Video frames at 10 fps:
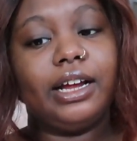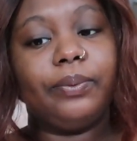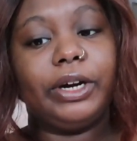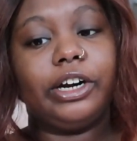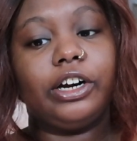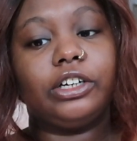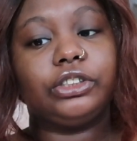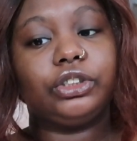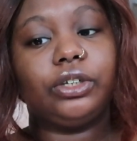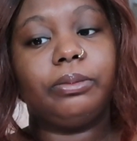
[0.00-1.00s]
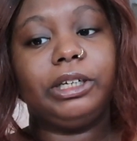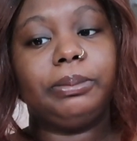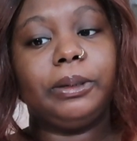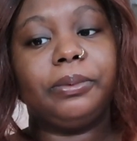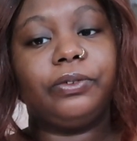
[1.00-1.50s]
where so many
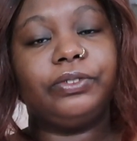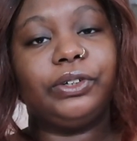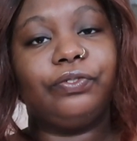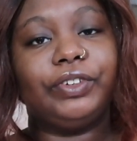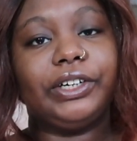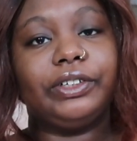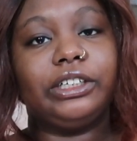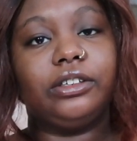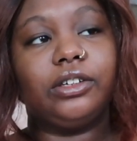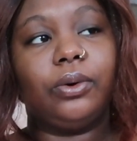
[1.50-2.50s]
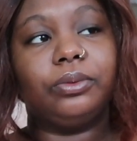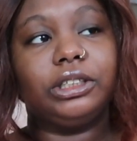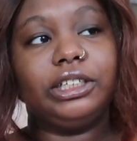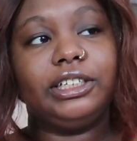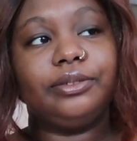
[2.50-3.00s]
people feel very
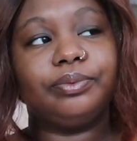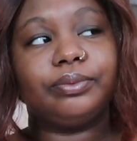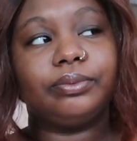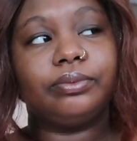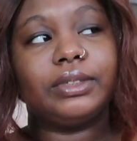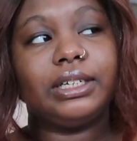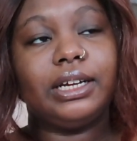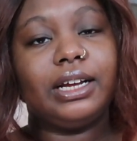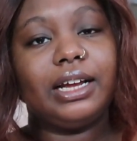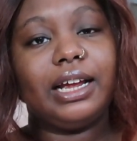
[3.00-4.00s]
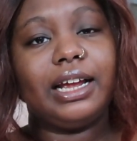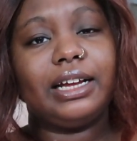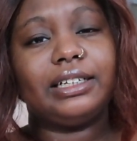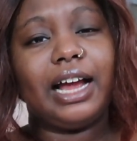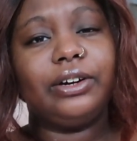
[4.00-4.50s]
lonely.
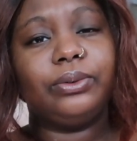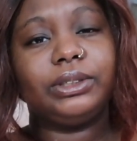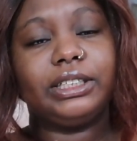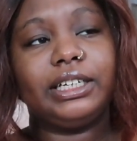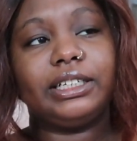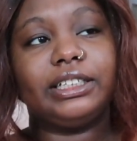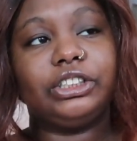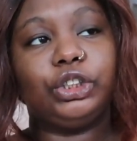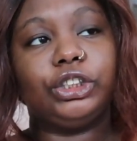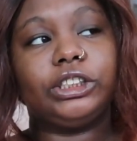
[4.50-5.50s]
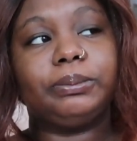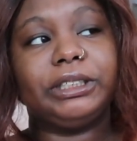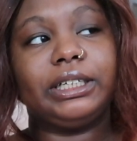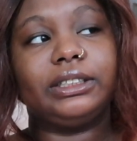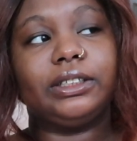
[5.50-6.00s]
And I don't think it's just
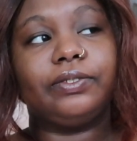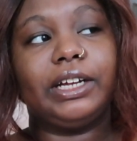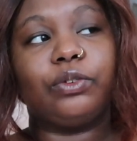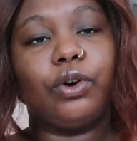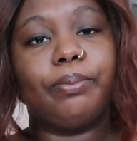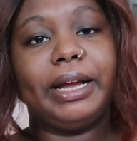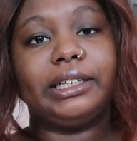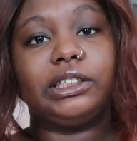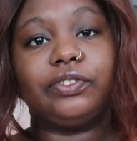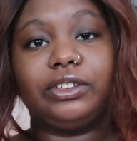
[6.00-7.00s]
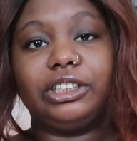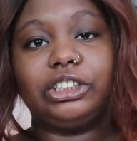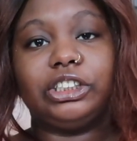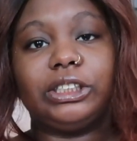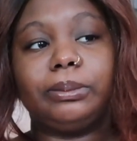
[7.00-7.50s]
because of like romantic
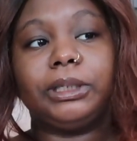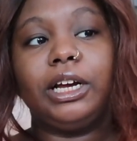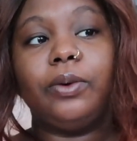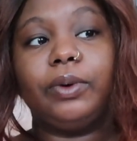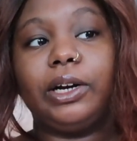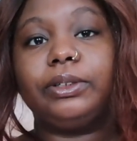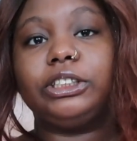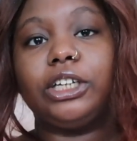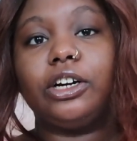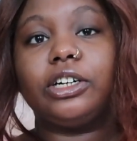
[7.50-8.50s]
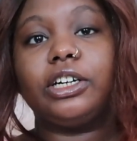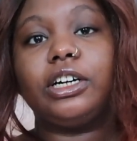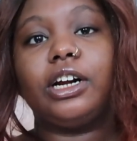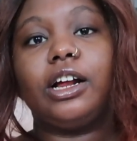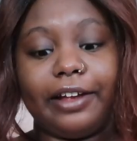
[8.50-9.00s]
relationships. When I was
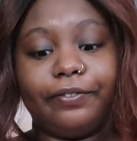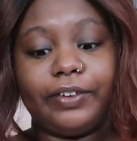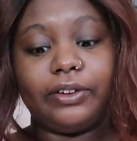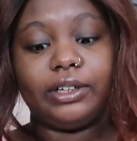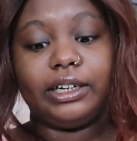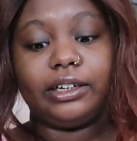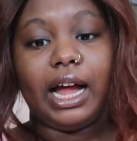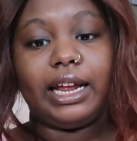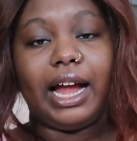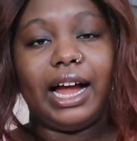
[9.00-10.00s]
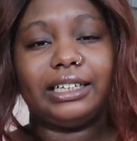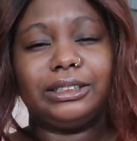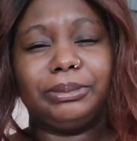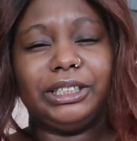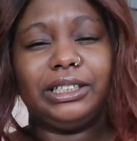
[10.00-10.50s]
younger, I felt like I had
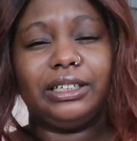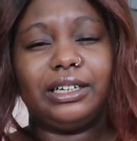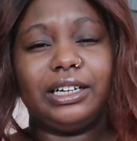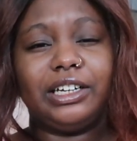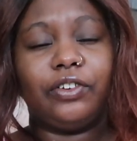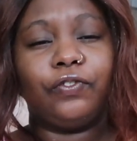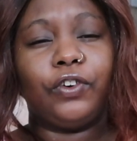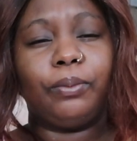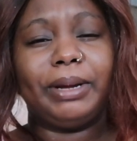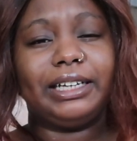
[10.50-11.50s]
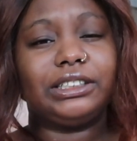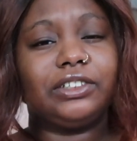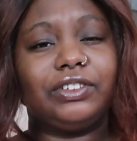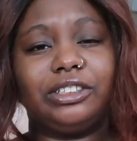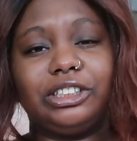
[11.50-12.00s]
to be in a
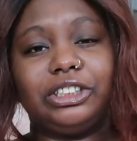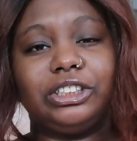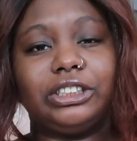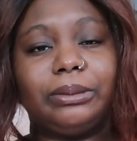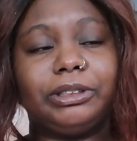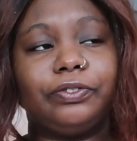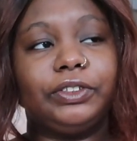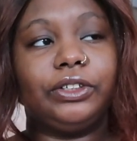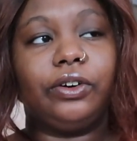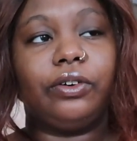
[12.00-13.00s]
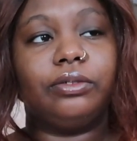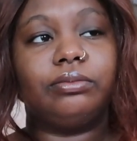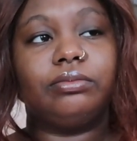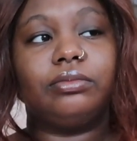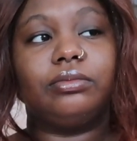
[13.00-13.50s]
romantic relationship to feel
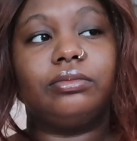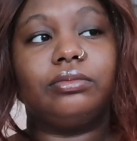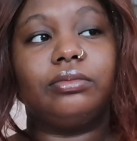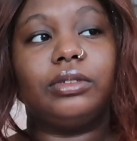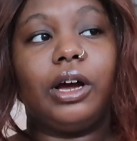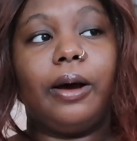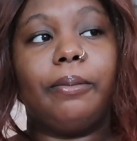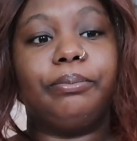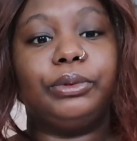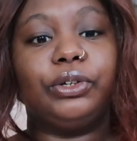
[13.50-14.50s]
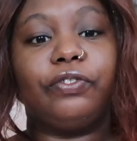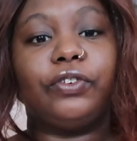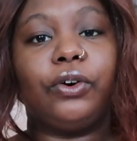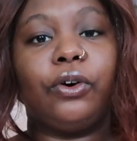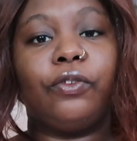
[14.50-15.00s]

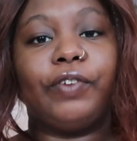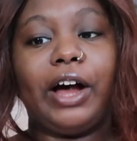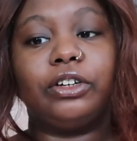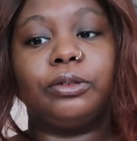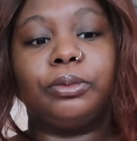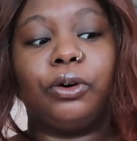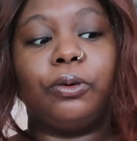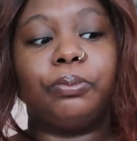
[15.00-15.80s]
beautiful, valuable,